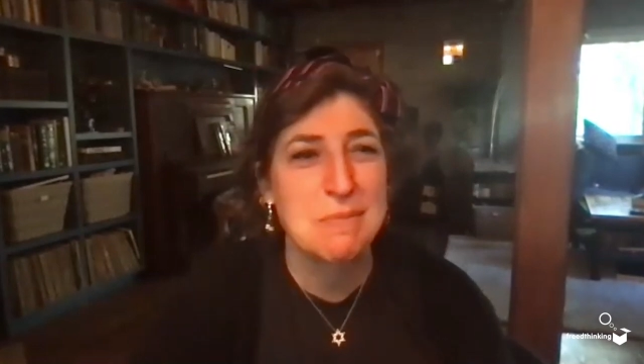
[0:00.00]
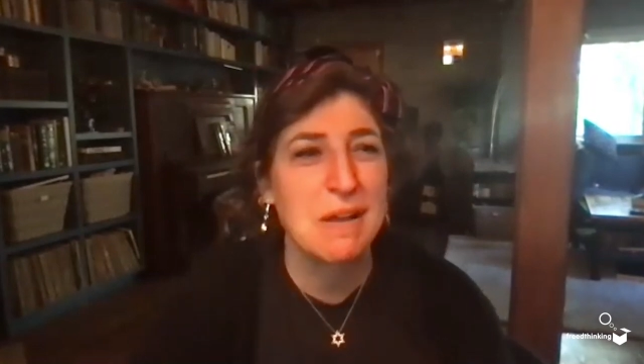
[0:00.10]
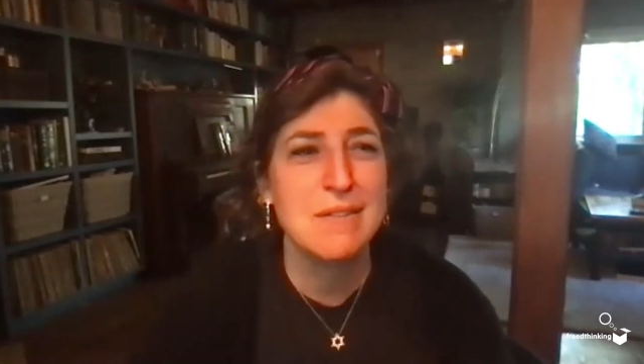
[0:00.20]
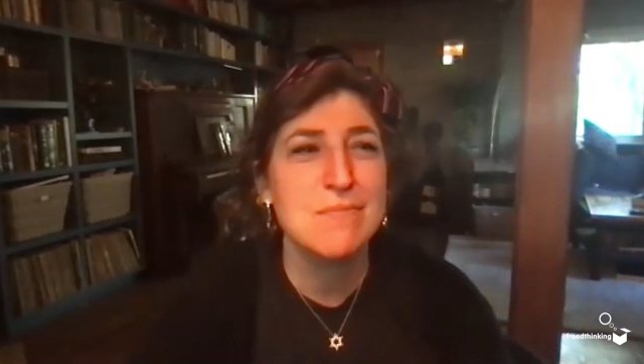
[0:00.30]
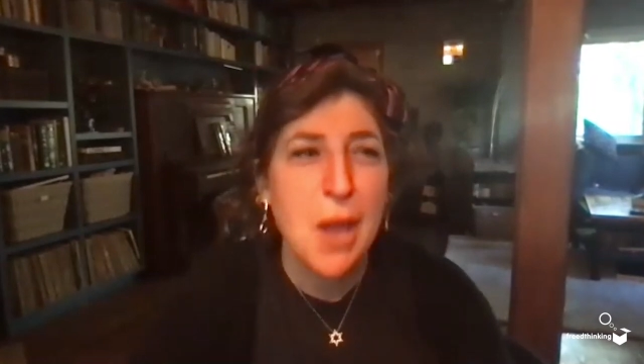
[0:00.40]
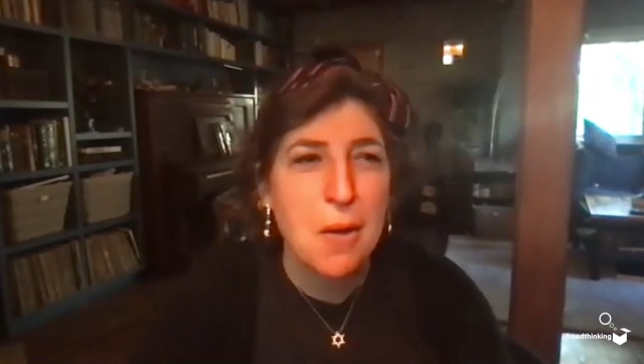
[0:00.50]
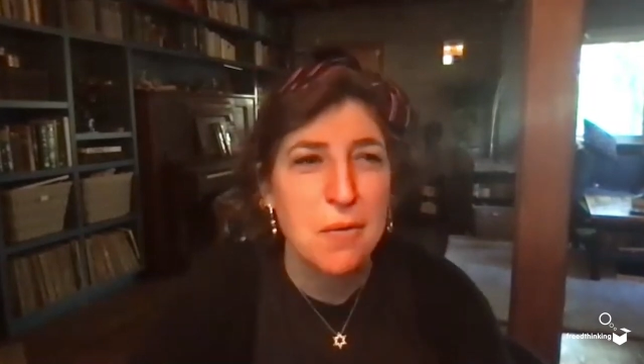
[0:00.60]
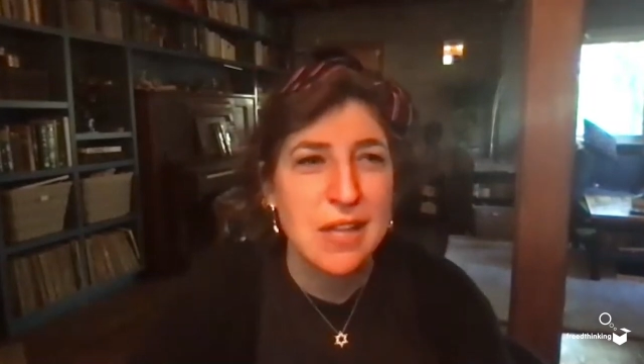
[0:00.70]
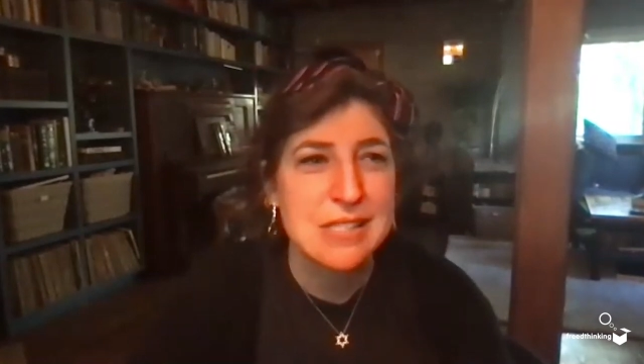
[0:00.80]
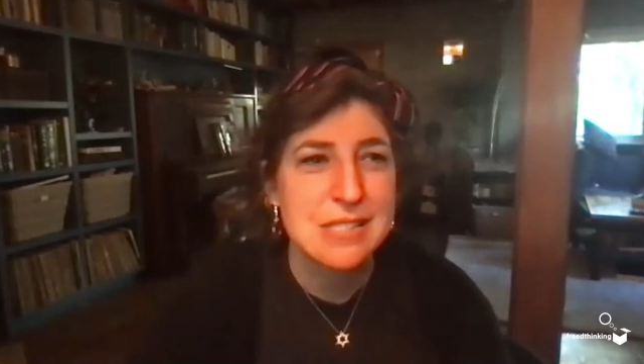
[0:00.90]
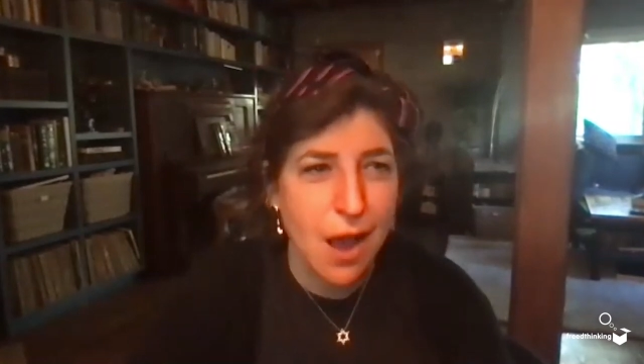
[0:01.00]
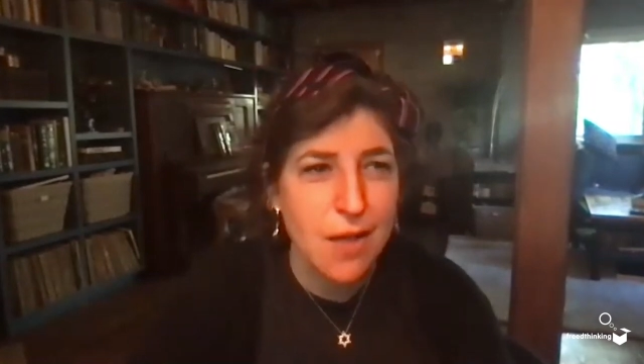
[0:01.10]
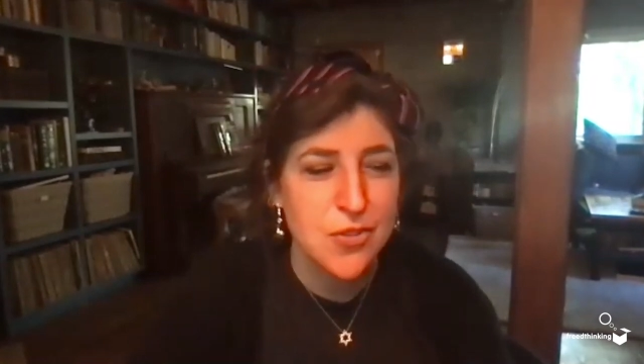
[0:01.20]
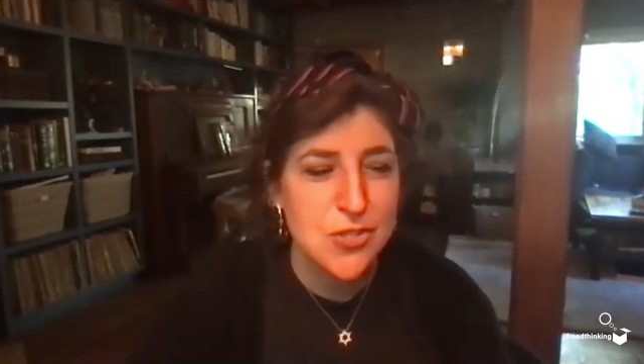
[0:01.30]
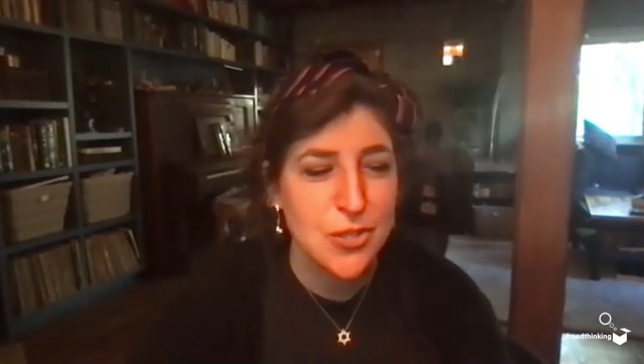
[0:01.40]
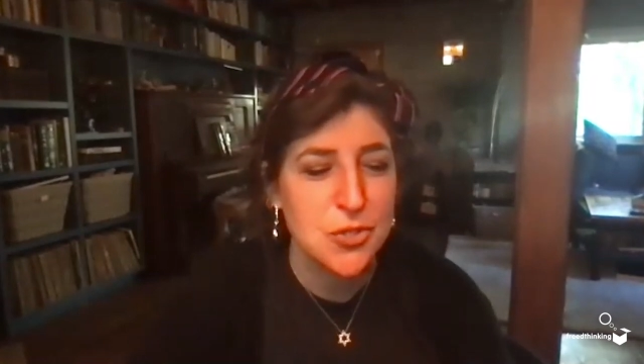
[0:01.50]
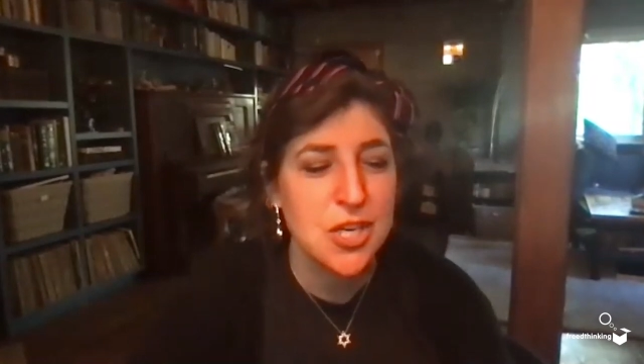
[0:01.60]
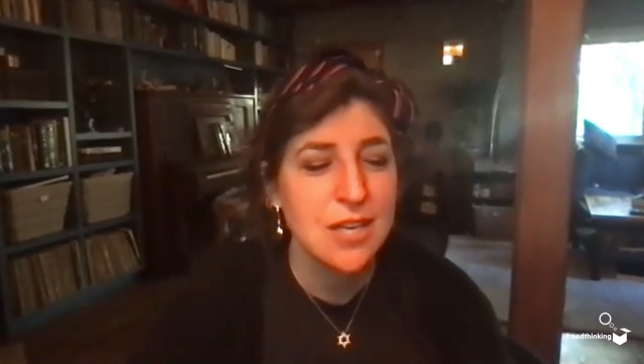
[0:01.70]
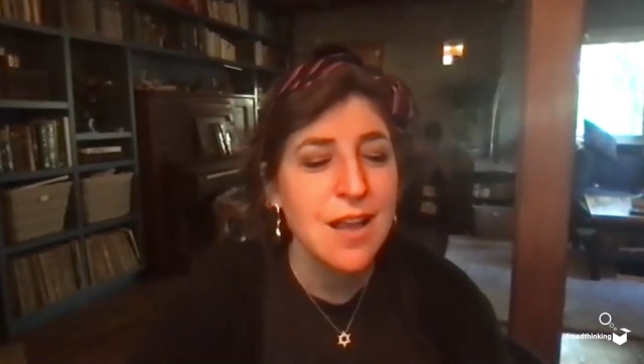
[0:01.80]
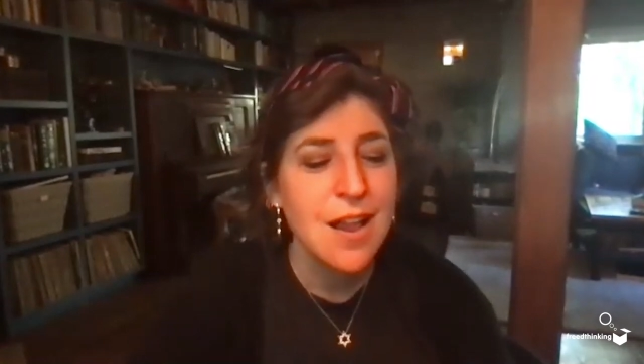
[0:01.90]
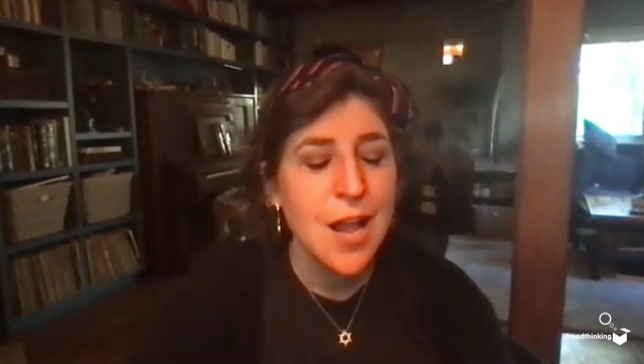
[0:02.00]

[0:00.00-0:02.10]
but no, that's not the solution.